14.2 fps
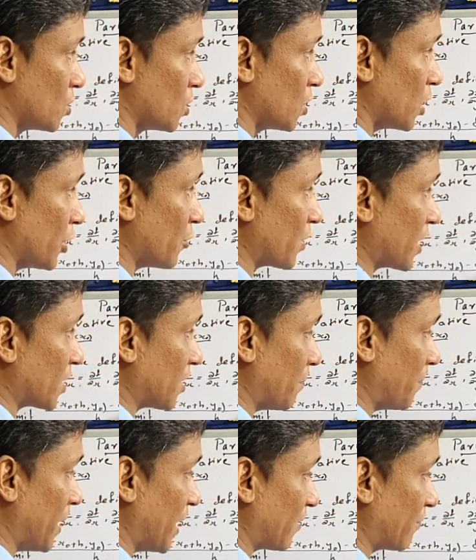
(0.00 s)
Now you can
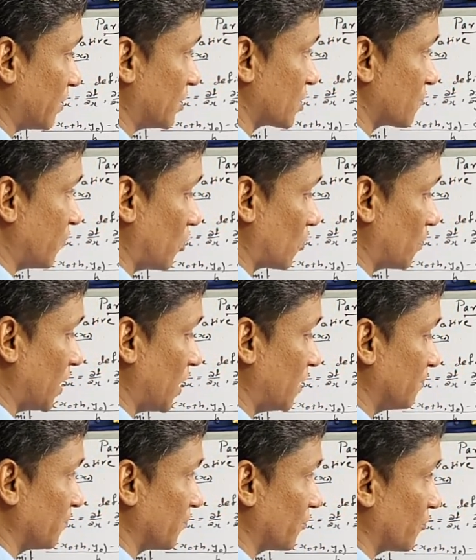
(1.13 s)
compare with this
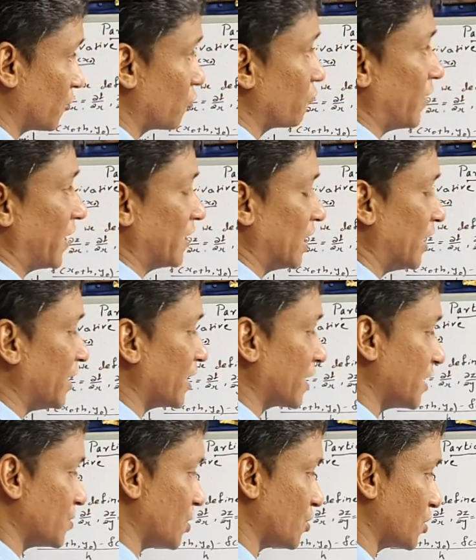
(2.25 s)
formula to find the
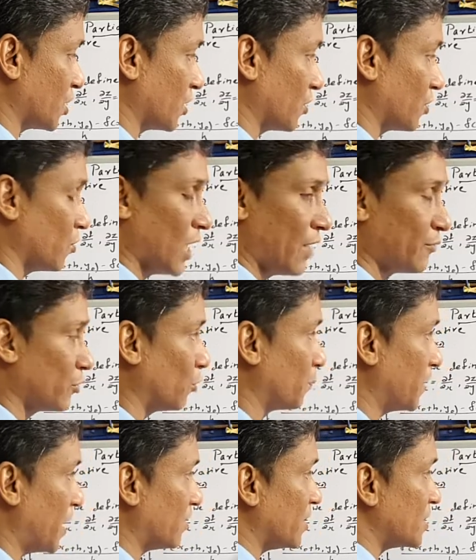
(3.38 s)
linearization. You have to
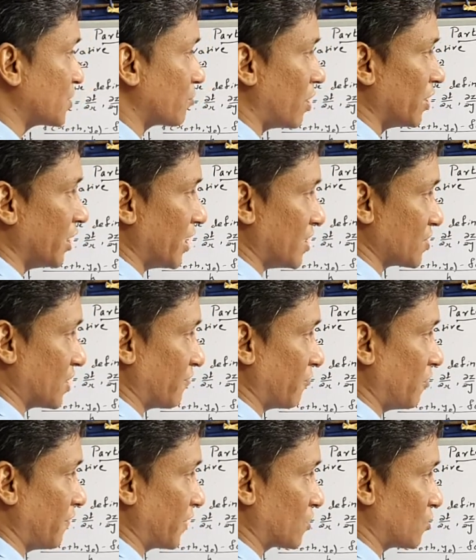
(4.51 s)
obtain these quantities, f
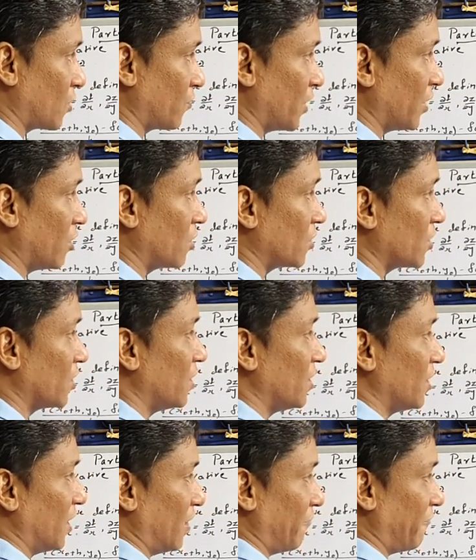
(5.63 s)
of x0, y0,
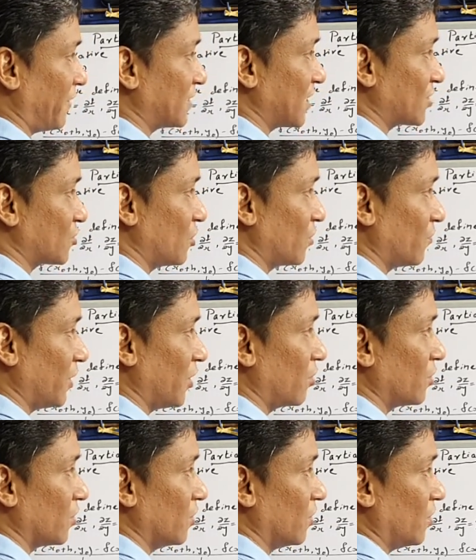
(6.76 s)
fx x0,
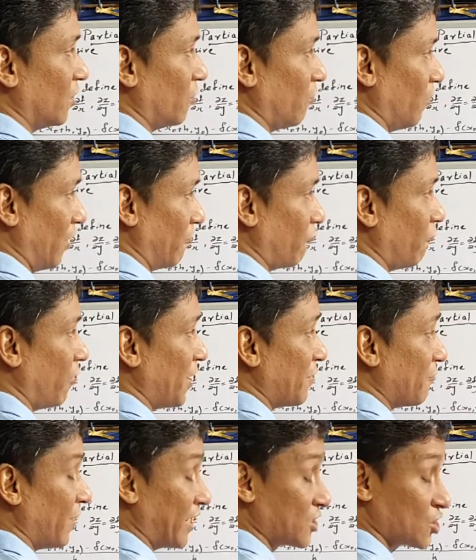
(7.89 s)
y0,
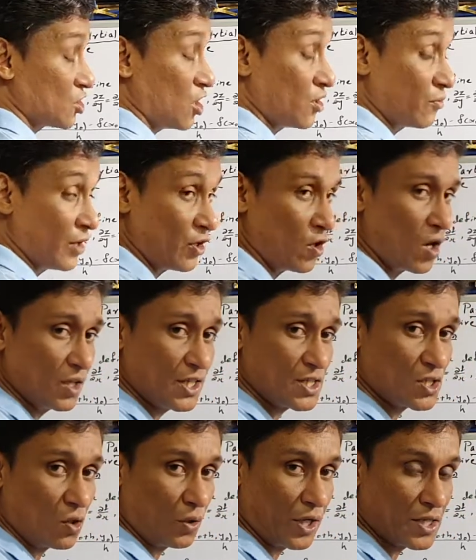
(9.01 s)
fy x0, y0. All these
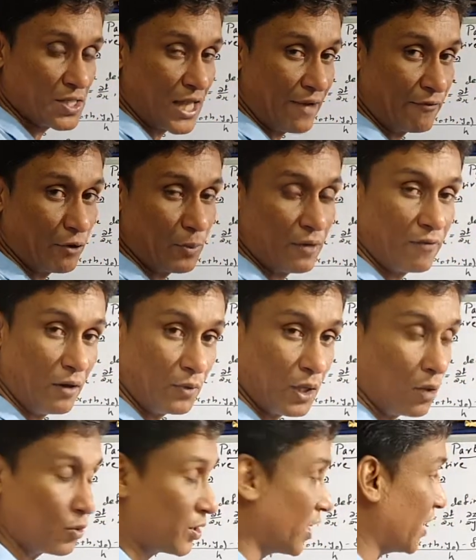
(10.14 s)
quantities have to be found
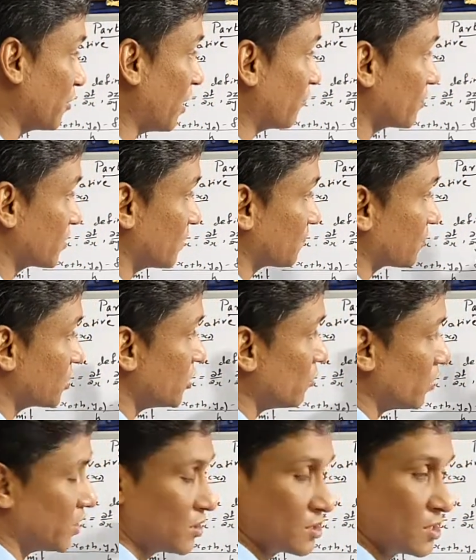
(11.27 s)
out, and you have to substitute
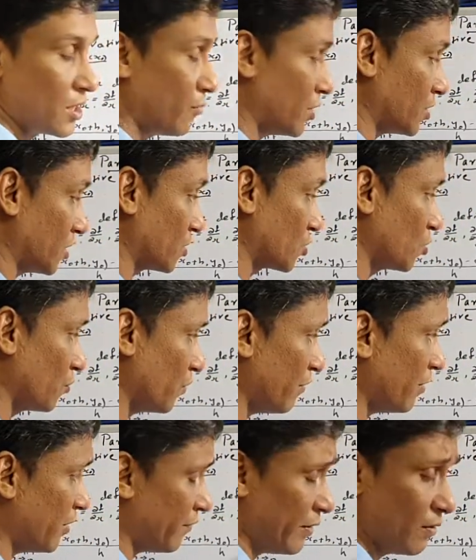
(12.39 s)
in this equation. So we
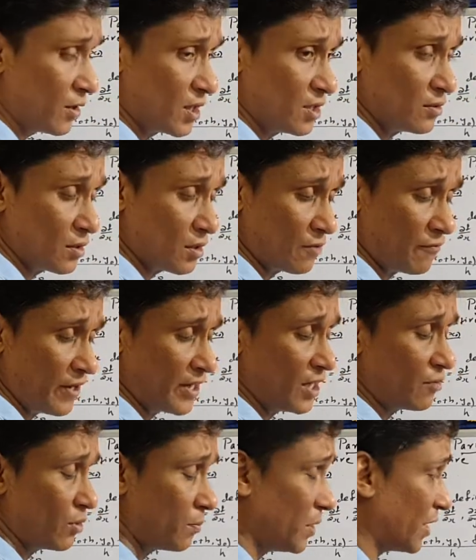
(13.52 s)
will find
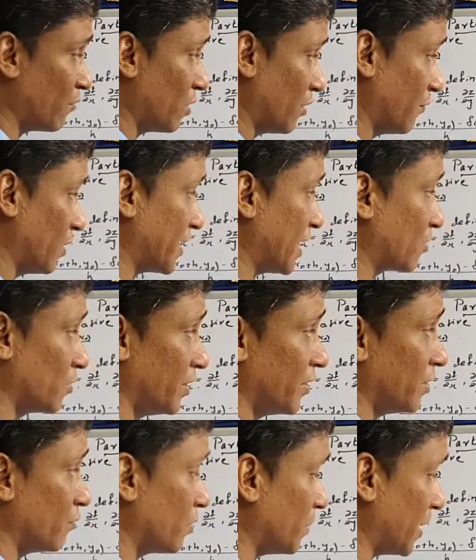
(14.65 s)
it one by one. We will calculate
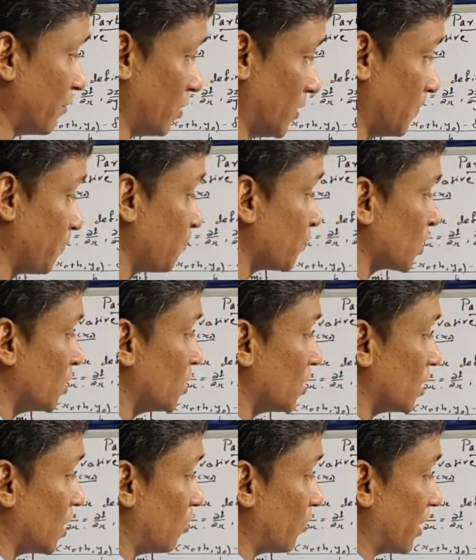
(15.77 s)
it one by one.
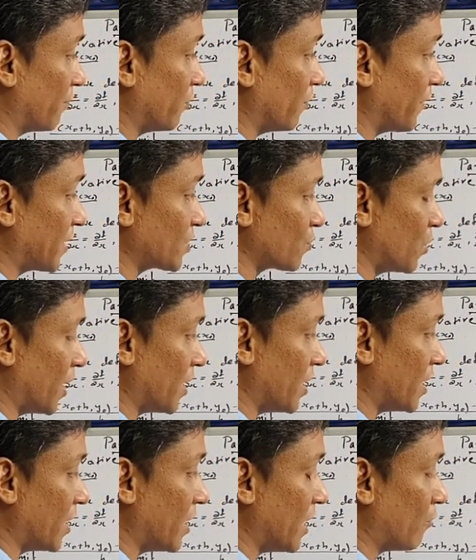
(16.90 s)
Now f of
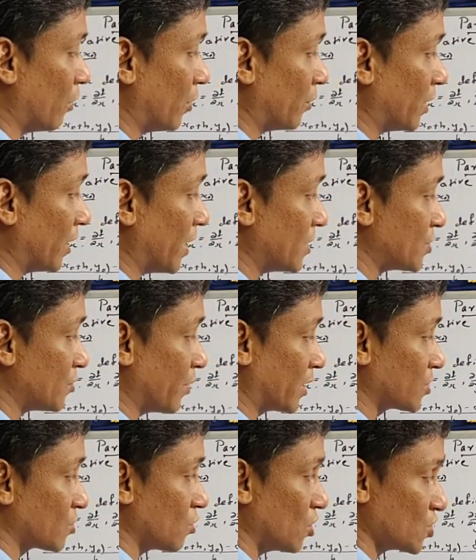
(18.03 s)
xy equal to e raised to
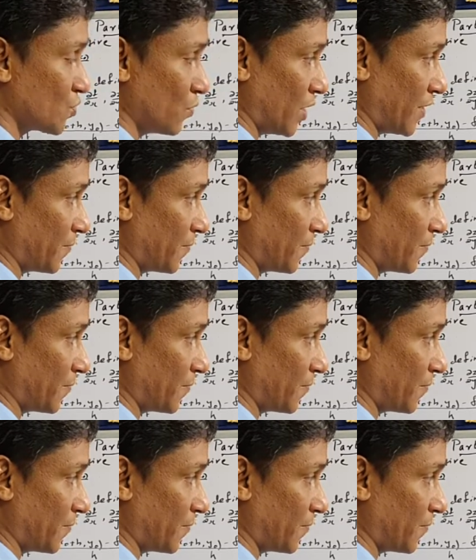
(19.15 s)
x cos y.